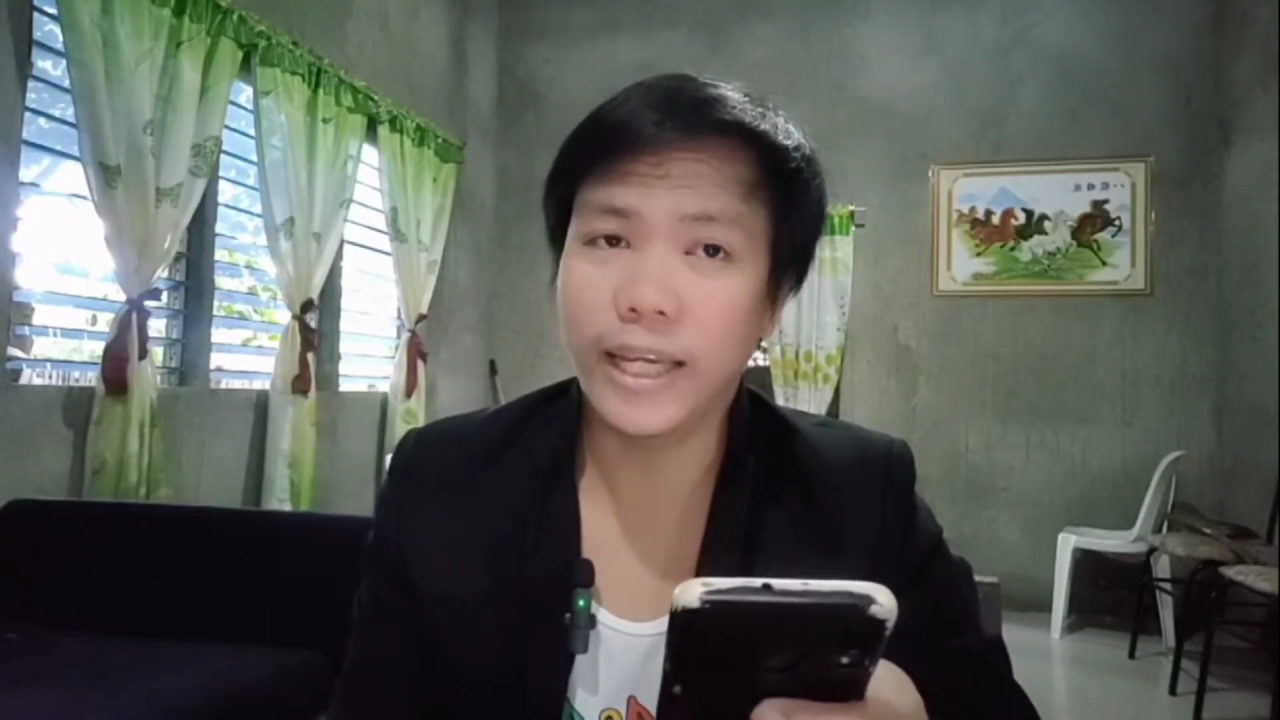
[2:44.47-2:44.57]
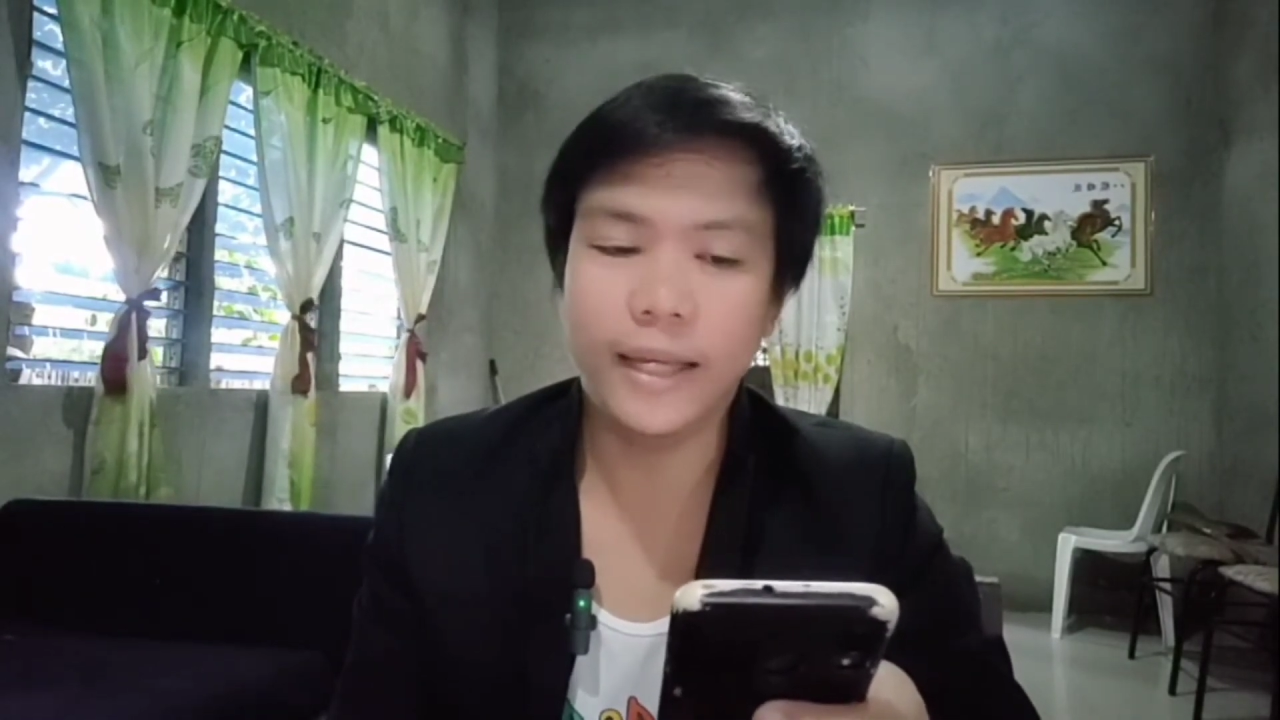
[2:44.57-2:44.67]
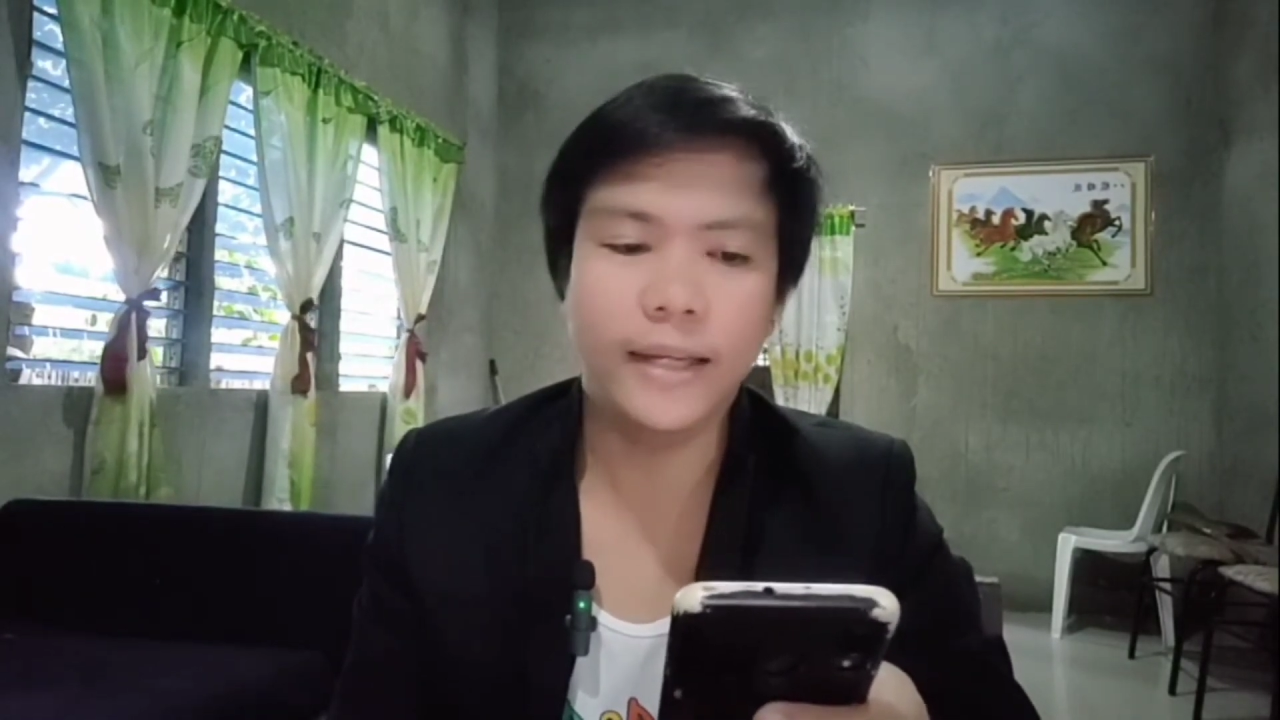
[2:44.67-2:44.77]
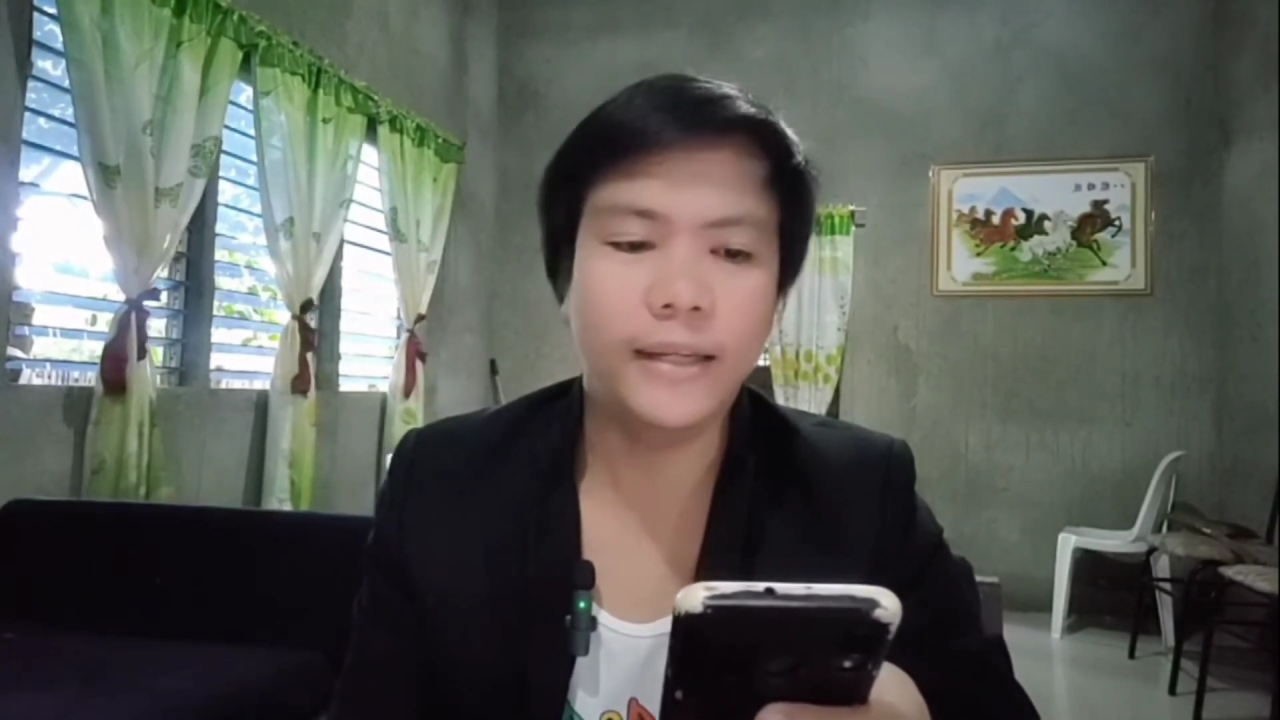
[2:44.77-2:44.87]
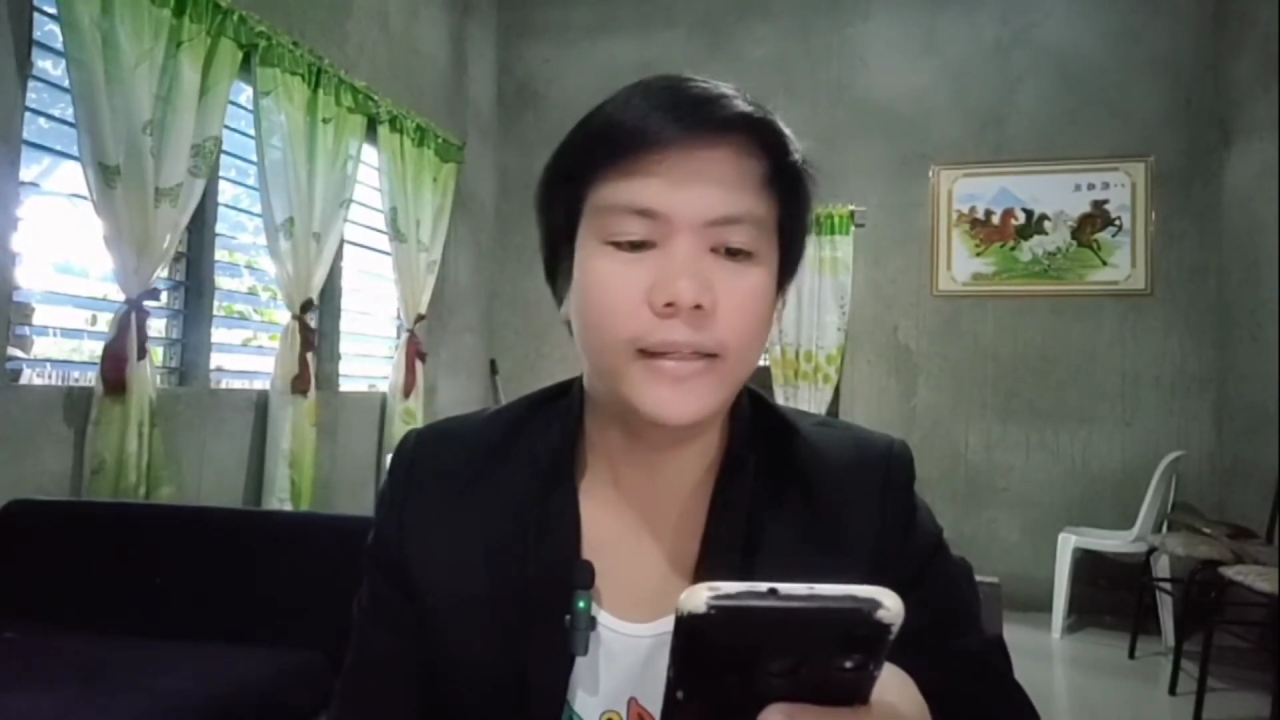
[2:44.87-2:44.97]

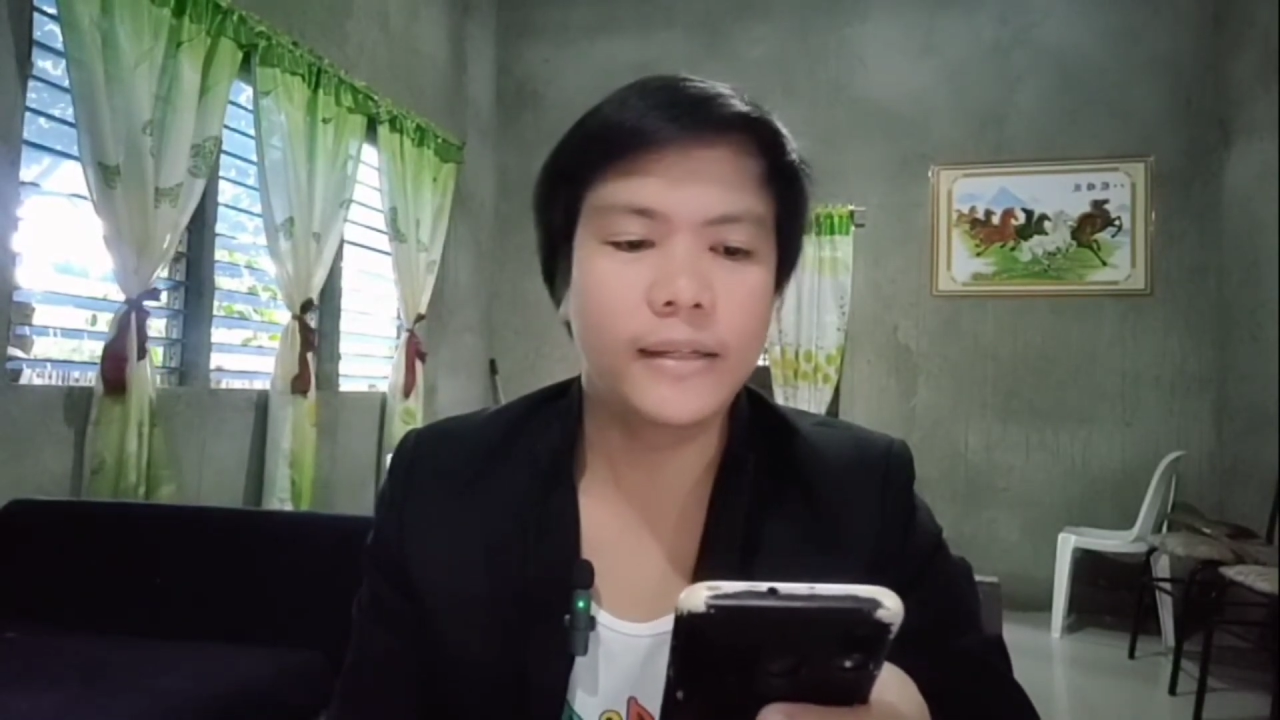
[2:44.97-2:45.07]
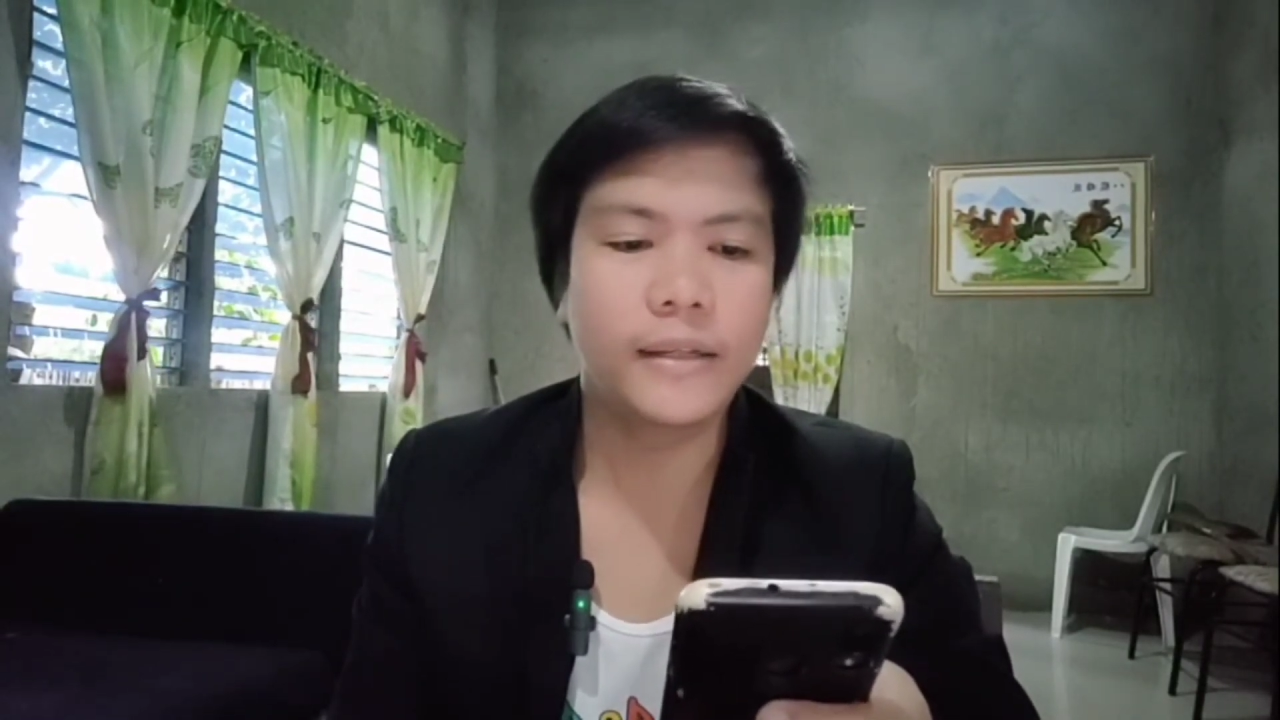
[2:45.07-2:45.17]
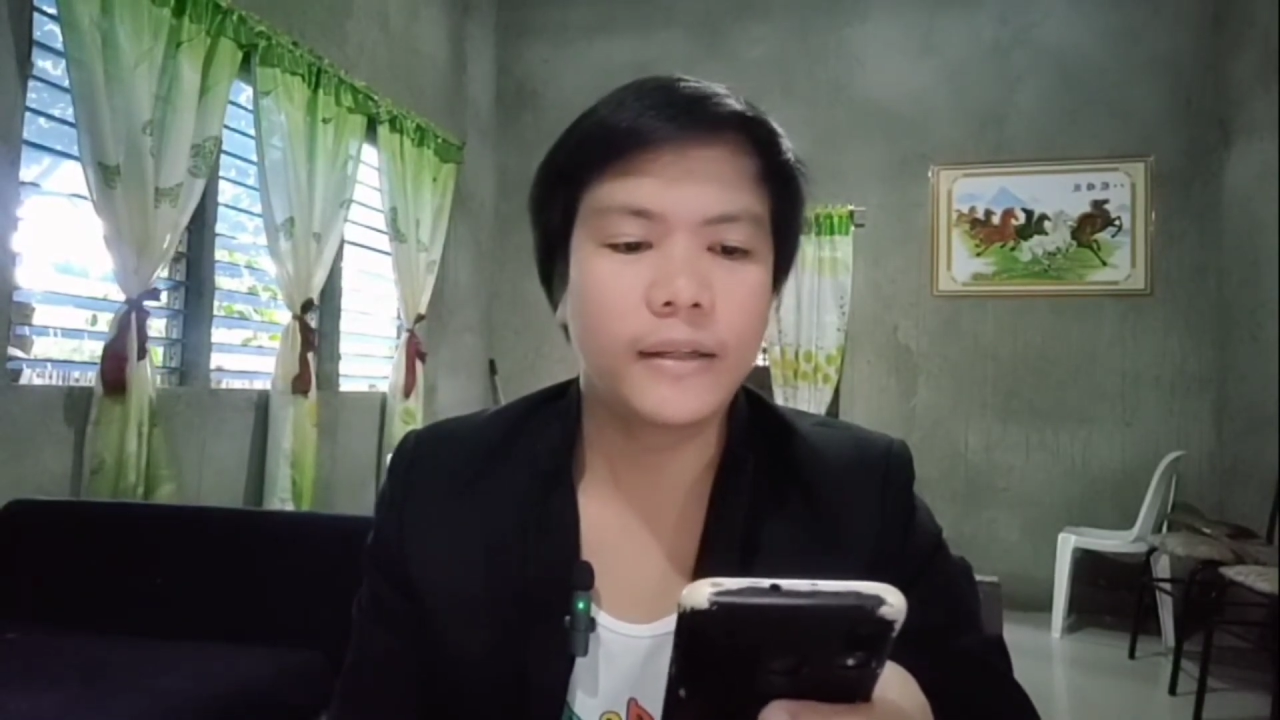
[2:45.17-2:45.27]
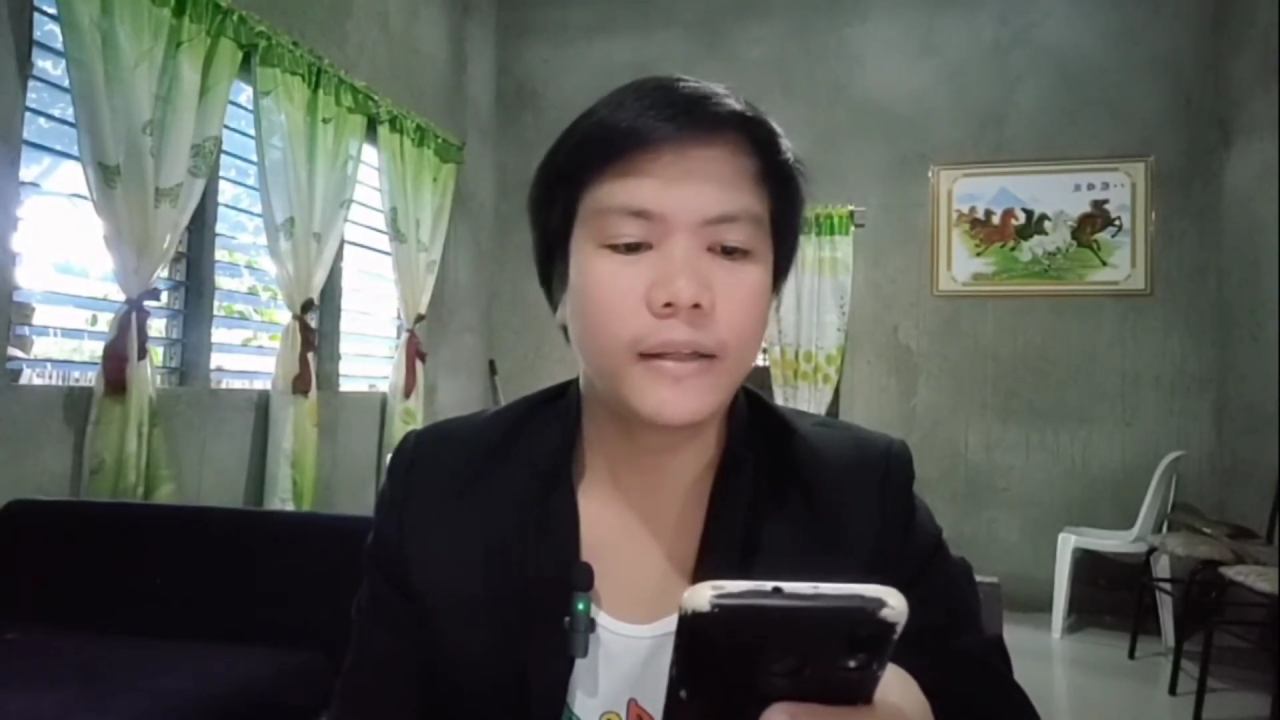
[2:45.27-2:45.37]
kids